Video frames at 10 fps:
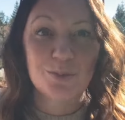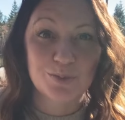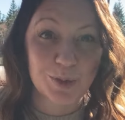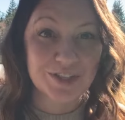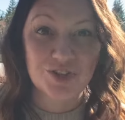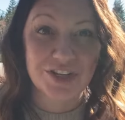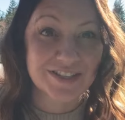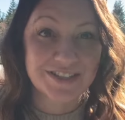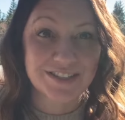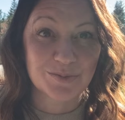was
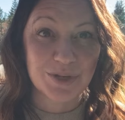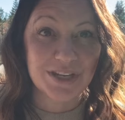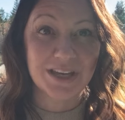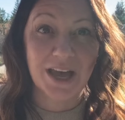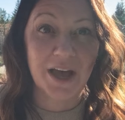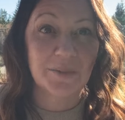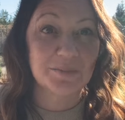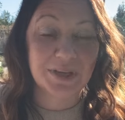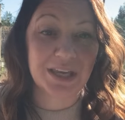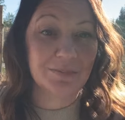just this week
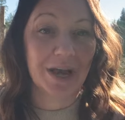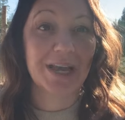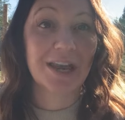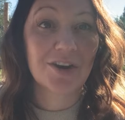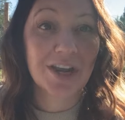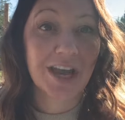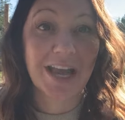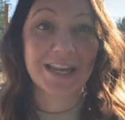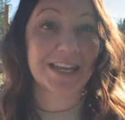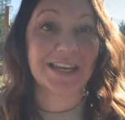um, in my area
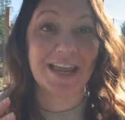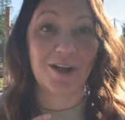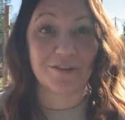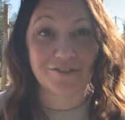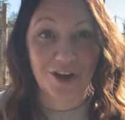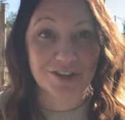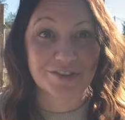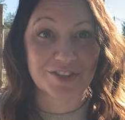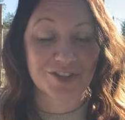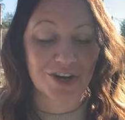and then now the frogs
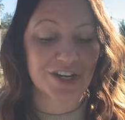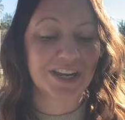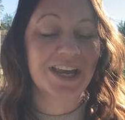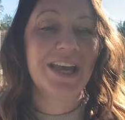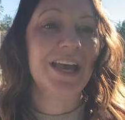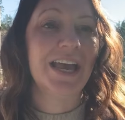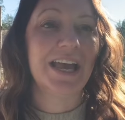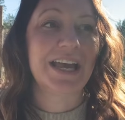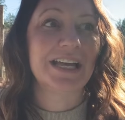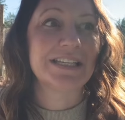have started.
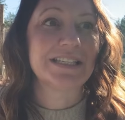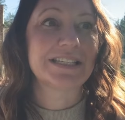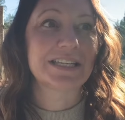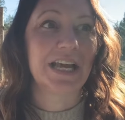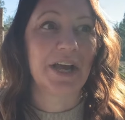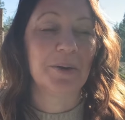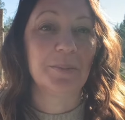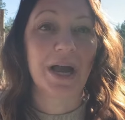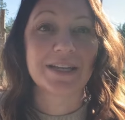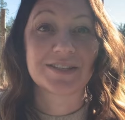And
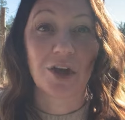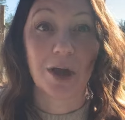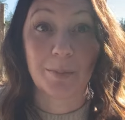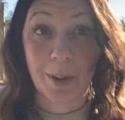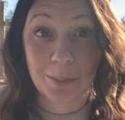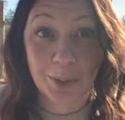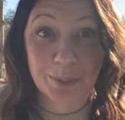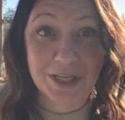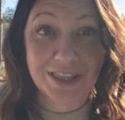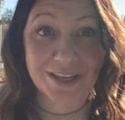um, I saw a
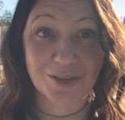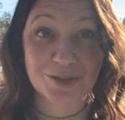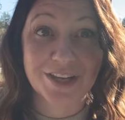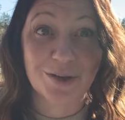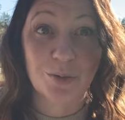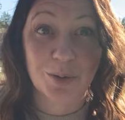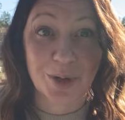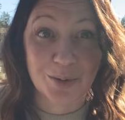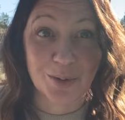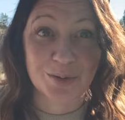bumblebee the other day in one of
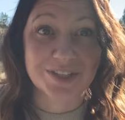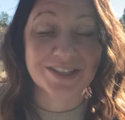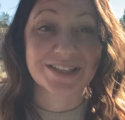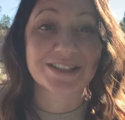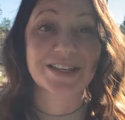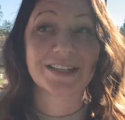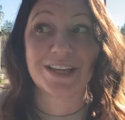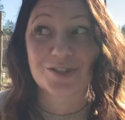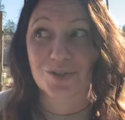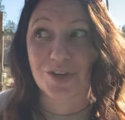my crocuses.
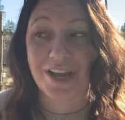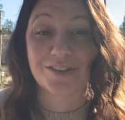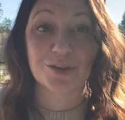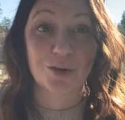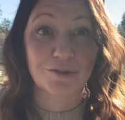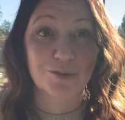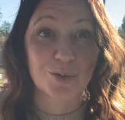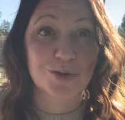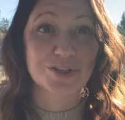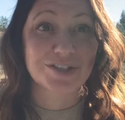Yesterday at the golf
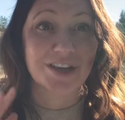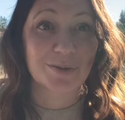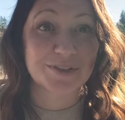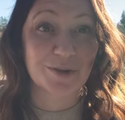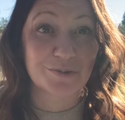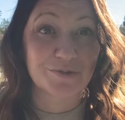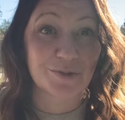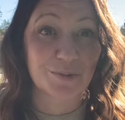course, I was out for